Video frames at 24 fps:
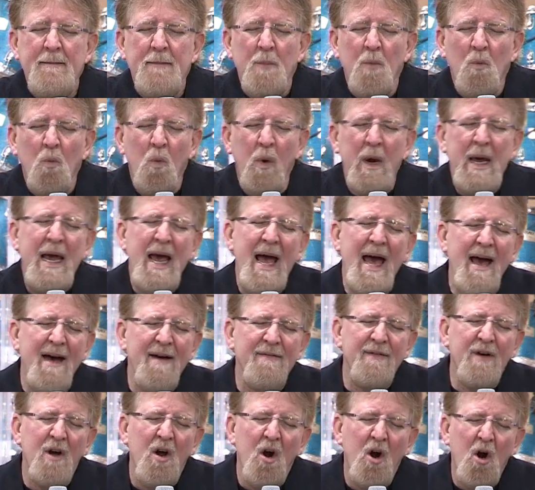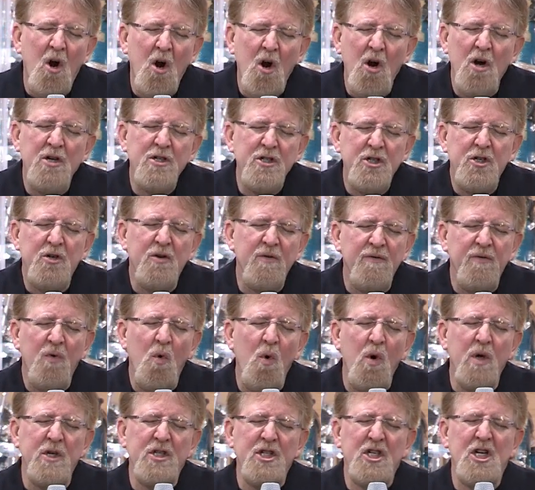We have heard your
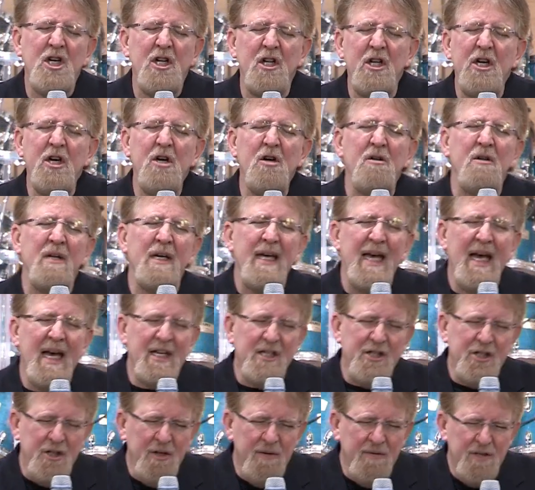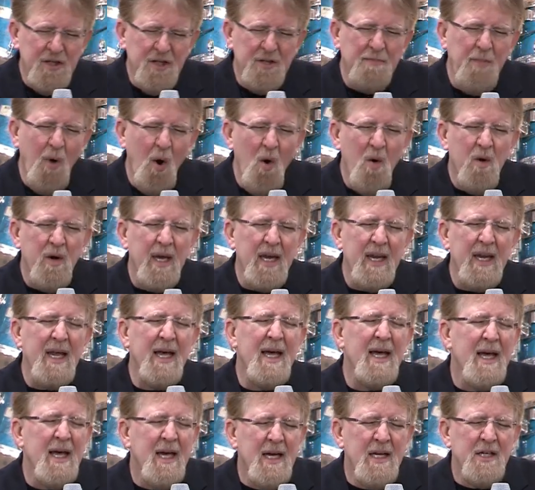voice clearly as you've spoken
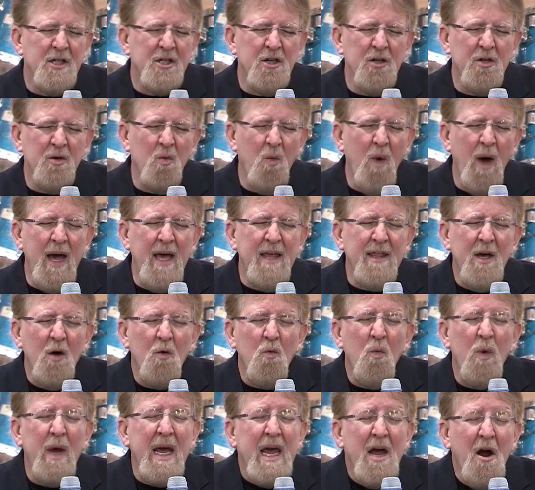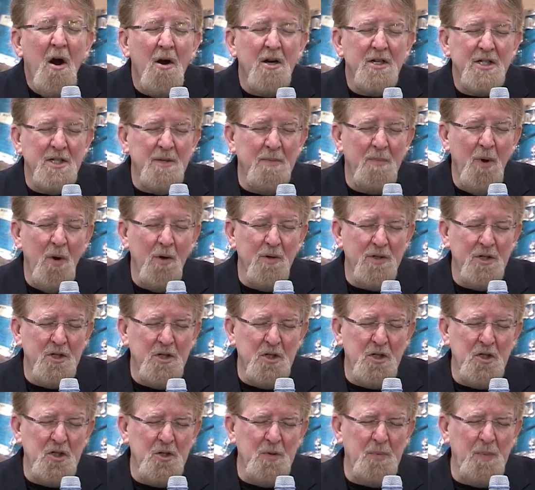to the way that we are supposed to
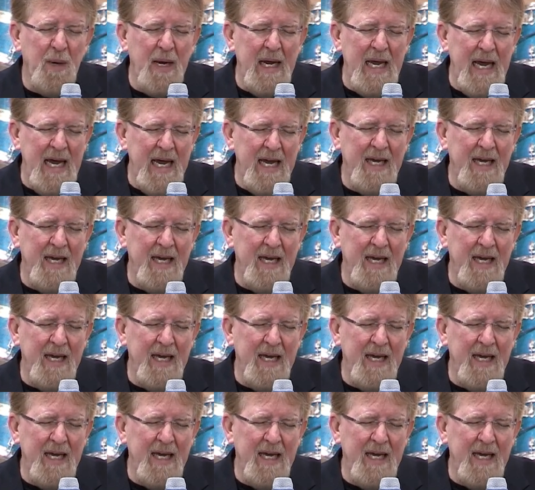speak.